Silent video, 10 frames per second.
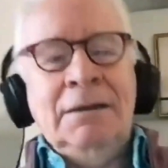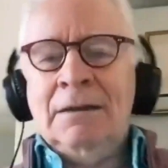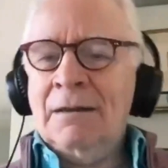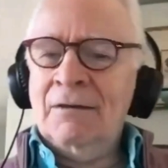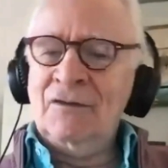
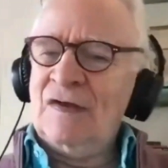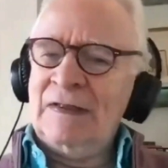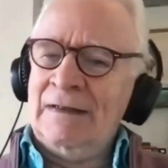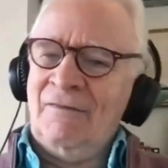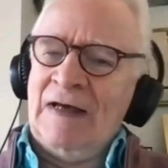you can't
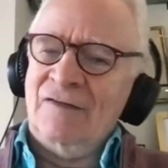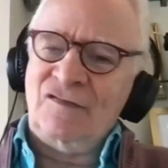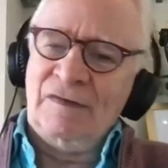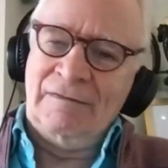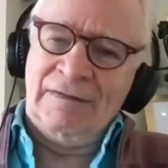take it that
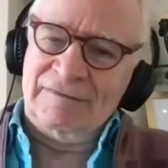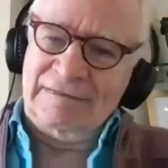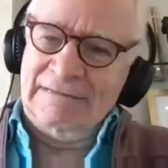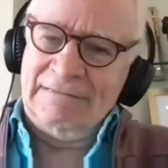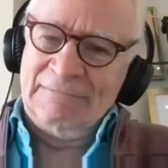seriously.